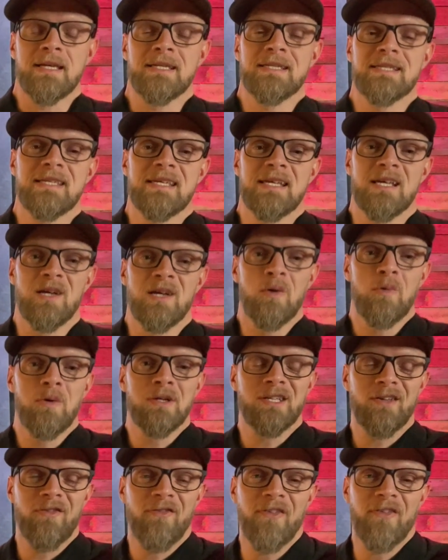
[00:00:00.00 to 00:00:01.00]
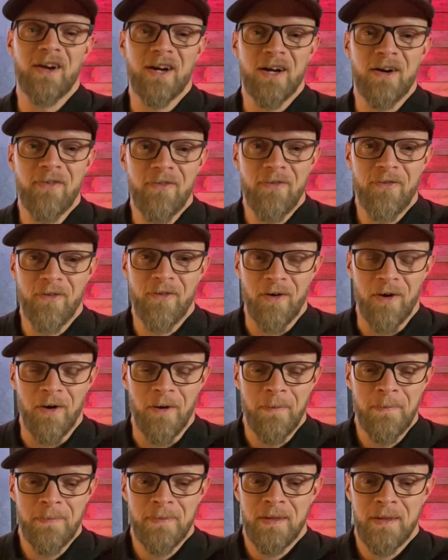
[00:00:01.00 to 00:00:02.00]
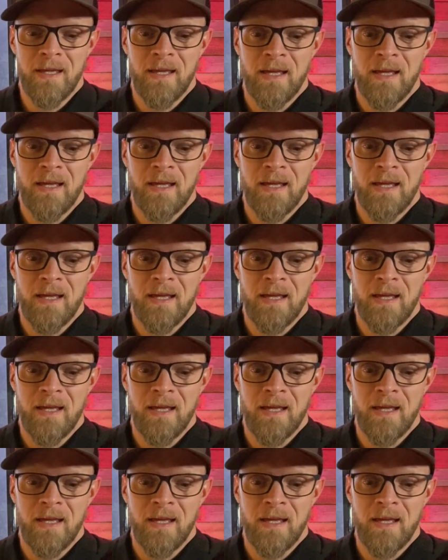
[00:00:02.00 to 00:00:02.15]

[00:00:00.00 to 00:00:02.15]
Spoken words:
still was fearful,